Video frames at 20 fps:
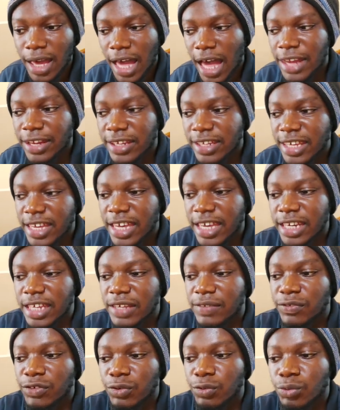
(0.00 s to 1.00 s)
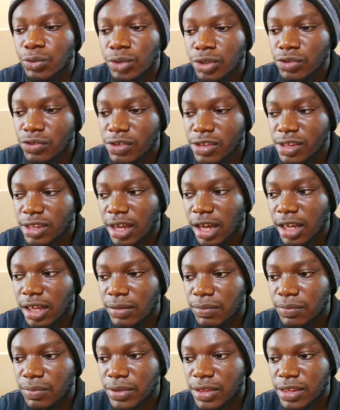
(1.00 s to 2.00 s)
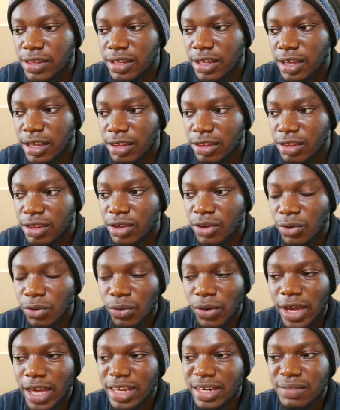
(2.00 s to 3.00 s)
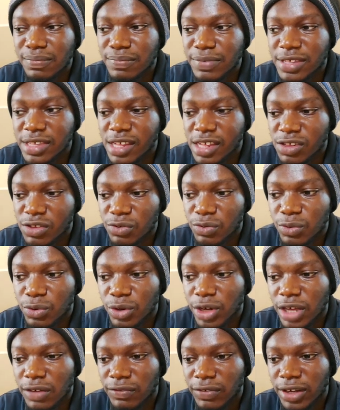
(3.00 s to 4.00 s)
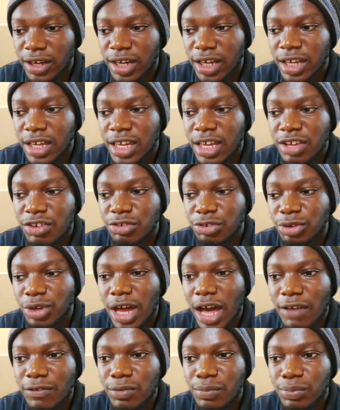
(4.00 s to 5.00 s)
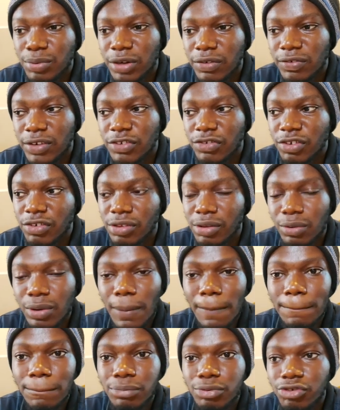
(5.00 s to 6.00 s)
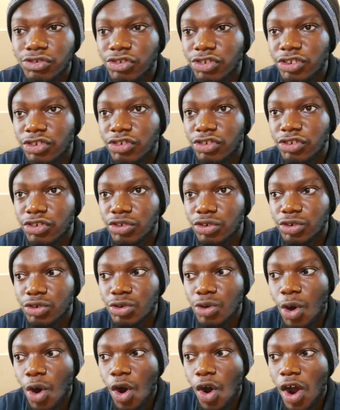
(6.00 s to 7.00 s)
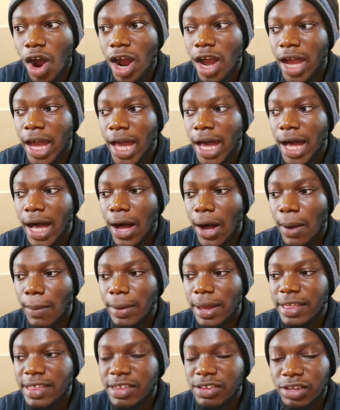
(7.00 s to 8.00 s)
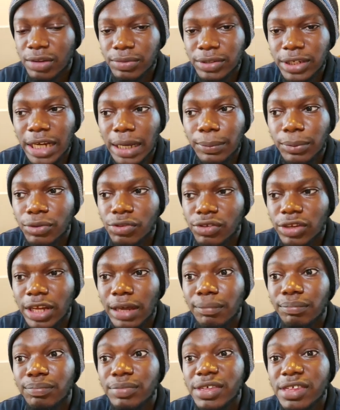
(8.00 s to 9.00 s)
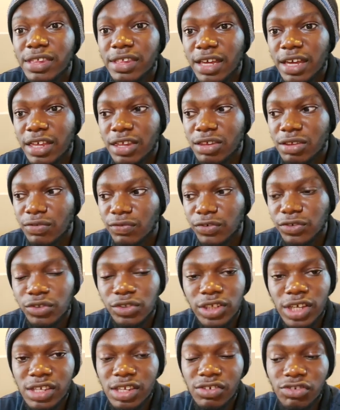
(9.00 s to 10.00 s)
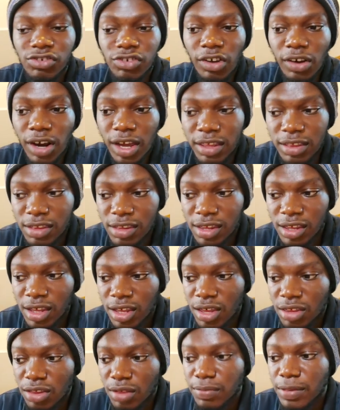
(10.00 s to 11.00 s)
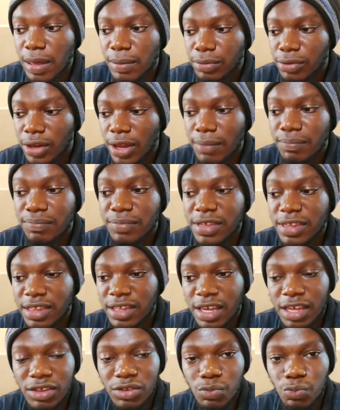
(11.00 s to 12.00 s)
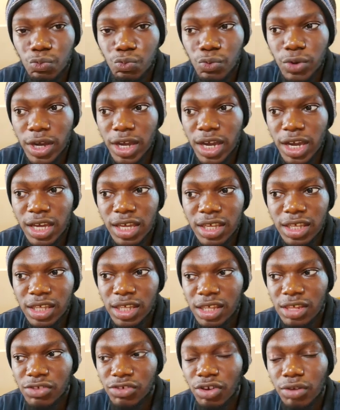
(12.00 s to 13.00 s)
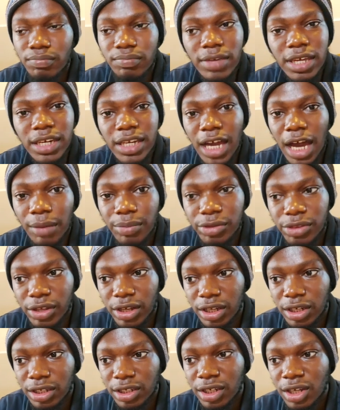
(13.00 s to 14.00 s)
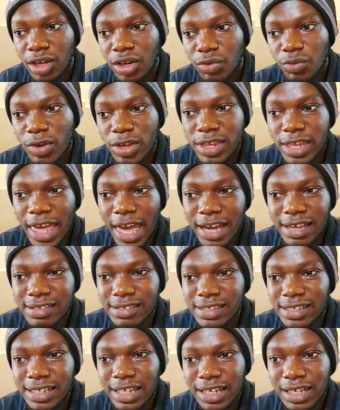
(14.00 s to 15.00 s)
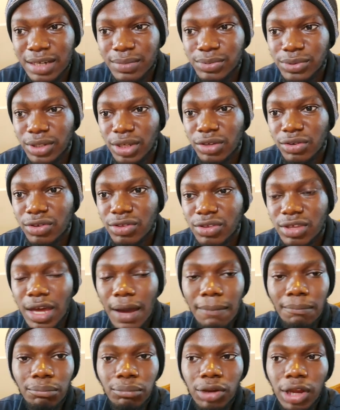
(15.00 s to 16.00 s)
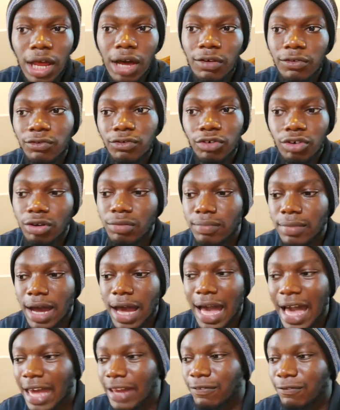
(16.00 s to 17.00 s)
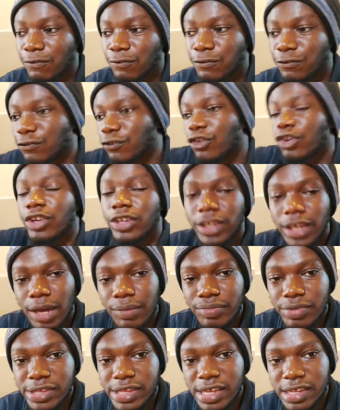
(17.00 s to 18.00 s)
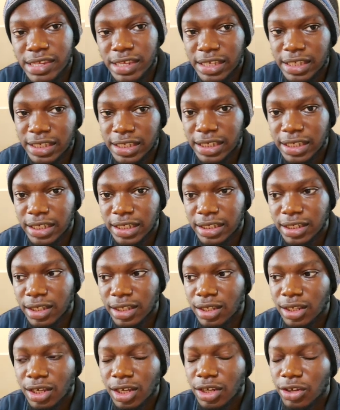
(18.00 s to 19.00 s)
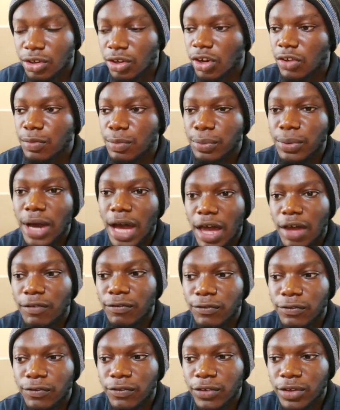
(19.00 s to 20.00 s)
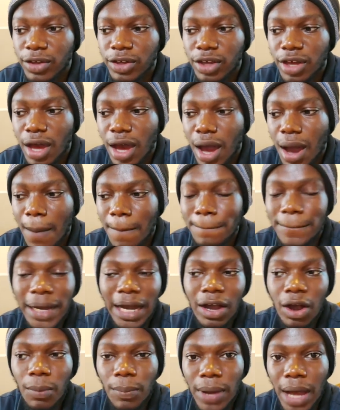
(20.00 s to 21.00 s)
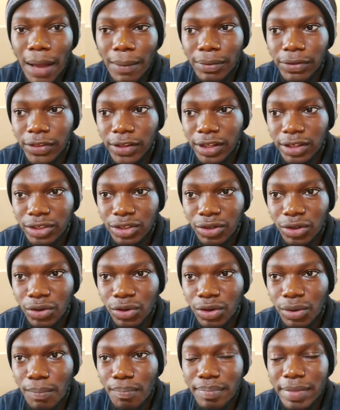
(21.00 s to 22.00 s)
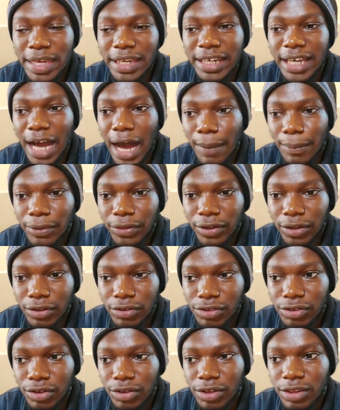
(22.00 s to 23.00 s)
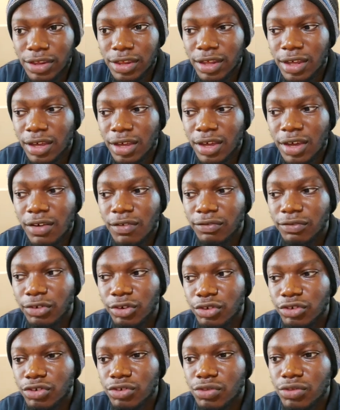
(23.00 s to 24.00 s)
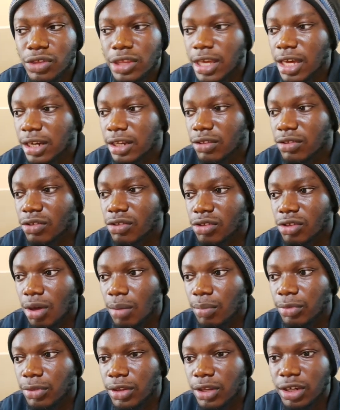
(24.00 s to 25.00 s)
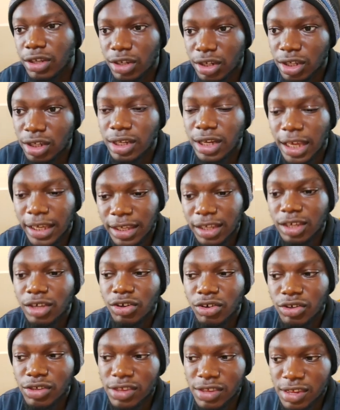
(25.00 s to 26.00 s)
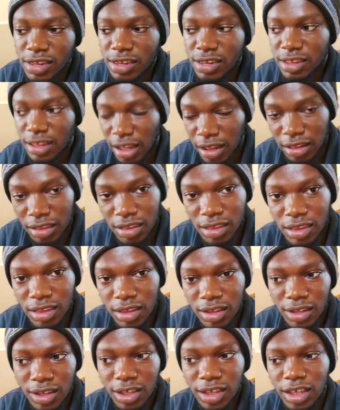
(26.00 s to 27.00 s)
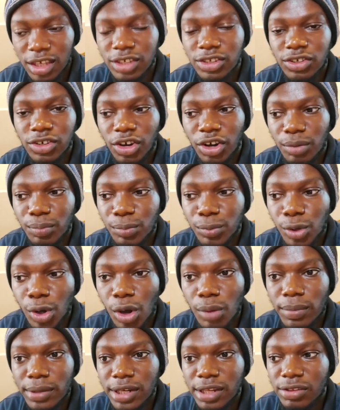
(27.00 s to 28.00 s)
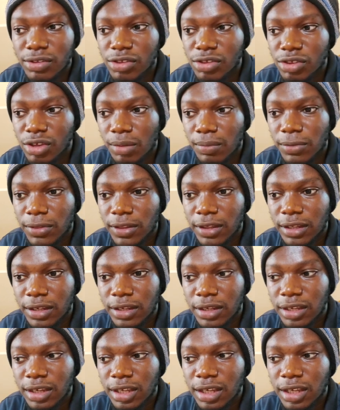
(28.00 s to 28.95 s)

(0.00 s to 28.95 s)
and again, if you want to start a business or any business or whatever, you don't have the privilege of someone pushing you or um, let's say something happens to that business, even though there's insurance, something happens to that business, where is your main capital? Where is the external capital you're going to go and plow from and fund that business again? a lot of people have backup capital or main capitals because for you to get into something, you need like consistent income coming into something